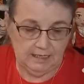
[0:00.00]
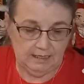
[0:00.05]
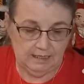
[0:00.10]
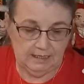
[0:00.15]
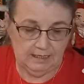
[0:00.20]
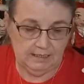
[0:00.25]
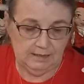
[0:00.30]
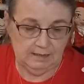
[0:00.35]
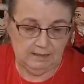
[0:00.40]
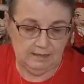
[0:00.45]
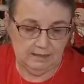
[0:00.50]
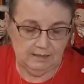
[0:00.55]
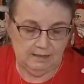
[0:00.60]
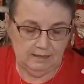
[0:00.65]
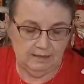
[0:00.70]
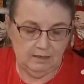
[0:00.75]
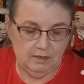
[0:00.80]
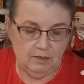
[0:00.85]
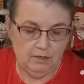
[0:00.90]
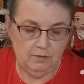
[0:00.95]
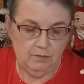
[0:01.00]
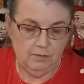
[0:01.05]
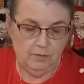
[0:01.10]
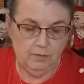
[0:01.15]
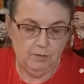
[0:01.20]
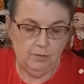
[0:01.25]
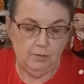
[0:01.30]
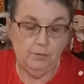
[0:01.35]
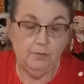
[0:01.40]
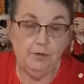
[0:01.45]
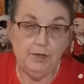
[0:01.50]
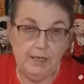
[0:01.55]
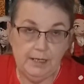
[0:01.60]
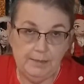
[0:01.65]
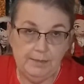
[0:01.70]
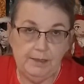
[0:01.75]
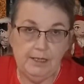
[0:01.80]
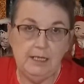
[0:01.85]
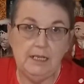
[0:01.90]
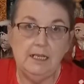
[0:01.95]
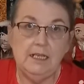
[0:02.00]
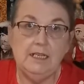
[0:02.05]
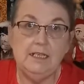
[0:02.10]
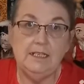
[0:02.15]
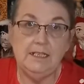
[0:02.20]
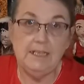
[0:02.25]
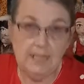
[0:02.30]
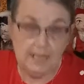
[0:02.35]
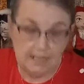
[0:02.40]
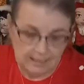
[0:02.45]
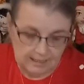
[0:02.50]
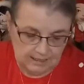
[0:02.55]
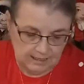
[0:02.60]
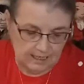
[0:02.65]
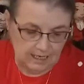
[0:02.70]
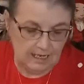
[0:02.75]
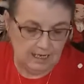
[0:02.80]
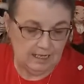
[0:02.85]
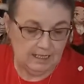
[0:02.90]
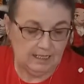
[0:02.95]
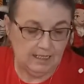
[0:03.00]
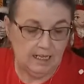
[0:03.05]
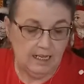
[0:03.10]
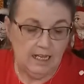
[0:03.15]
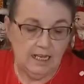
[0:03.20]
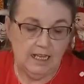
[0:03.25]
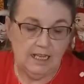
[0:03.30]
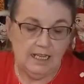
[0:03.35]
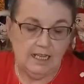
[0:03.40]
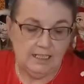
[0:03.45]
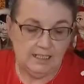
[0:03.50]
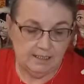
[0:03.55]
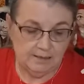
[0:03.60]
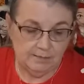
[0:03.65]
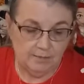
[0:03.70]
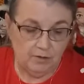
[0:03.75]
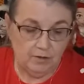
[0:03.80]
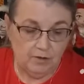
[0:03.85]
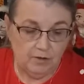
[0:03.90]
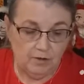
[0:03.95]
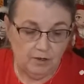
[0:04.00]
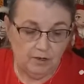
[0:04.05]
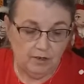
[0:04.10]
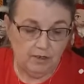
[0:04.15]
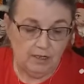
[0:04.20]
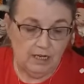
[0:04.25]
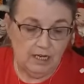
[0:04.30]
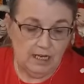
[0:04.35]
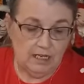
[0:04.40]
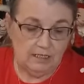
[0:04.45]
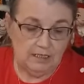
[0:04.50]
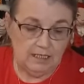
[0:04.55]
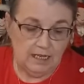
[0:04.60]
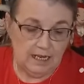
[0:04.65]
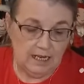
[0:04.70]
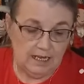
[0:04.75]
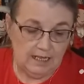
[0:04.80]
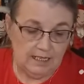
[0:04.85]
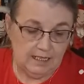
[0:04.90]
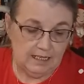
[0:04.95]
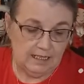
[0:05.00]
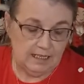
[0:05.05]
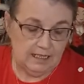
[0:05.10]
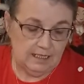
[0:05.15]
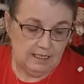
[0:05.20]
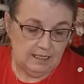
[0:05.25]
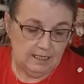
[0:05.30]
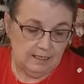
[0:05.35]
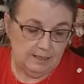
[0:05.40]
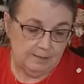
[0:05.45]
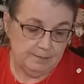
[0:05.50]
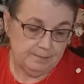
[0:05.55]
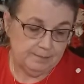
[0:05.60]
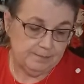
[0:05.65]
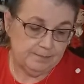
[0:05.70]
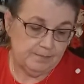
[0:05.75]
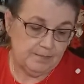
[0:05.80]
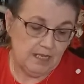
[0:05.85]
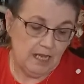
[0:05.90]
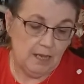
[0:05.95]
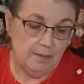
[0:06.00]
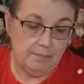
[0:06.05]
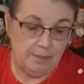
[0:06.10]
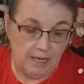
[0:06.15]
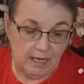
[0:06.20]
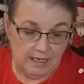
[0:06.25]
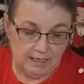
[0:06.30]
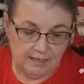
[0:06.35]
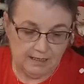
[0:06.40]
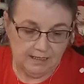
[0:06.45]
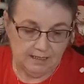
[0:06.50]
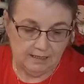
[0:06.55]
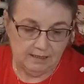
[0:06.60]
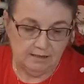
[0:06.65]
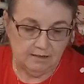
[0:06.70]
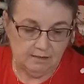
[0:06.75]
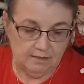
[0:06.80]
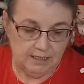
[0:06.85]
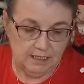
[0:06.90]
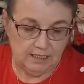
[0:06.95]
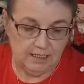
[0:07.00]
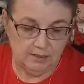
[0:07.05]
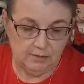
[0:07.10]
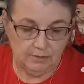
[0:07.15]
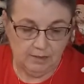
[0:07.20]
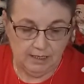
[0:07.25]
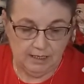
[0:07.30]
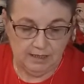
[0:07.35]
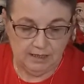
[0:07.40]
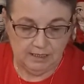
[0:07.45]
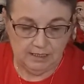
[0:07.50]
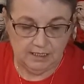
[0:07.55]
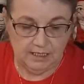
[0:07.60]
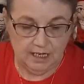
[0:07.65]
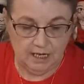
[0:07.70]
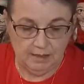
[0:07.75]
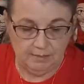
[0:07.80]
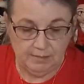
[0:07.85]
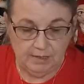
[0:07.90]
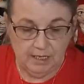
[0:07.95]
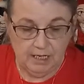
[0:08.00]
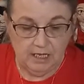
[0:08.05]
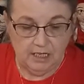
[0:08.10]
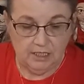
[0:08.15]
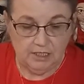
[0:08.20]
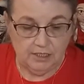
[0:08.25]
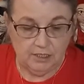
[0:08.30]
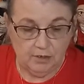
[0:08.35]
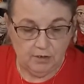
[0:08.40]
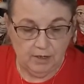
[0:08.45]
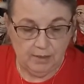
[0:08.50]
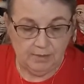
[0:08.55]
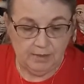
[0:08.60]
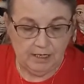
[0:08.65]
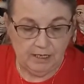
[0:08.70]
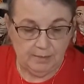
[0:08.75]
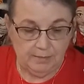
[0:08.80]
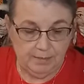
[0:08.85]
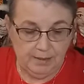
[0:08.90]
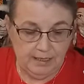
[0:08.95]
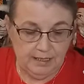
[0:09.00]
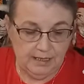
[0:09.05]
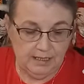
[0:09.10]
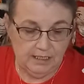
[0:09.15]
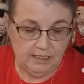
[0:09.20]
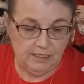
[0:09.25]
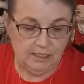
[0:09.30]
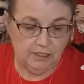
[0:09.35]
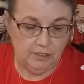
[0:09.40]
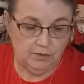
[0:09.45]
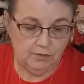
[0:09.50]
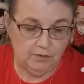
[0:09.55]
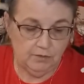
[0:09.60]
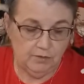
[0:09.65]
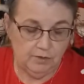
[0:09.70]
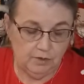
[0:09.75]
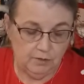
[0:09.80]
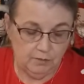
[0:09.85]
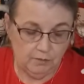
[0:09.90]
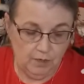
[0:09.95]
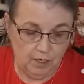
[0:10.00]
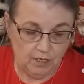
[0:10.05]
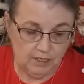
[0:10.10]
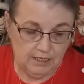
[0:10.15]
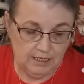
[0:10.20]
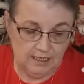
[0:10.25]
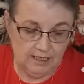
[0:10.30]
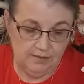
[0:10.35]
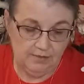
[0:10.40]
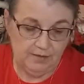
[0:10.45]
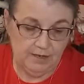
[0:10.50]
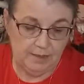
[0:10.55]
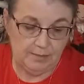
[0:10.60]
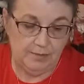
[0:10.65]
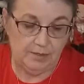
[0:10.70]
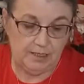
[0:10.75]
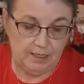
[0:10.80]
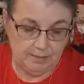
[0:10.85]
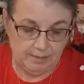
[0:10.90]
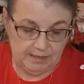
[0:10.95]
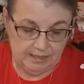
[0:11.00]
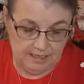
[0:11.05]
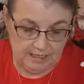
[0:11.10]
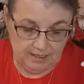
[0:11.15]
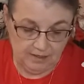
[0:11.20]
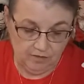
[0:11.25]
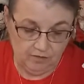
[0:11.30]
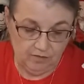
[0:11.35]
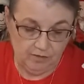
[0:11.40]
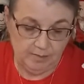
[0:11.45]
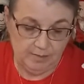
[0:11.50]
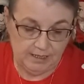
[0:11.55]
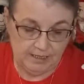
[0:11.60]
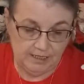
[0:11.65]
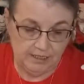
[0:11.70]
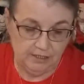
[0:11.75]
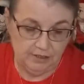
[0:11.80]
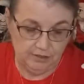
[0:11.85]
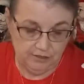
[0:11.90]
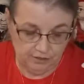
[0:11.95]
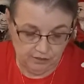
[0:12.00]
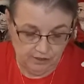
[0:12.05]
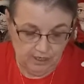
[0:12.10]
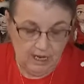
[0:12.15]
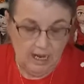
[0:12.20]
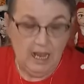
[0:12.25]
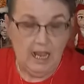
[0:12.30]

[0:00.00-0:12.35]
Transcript: It's rib neckline. It's more like a binding that's around the top. So I'm going to pin this to the wrong side of the fabric. I'm going to take it over to my serger.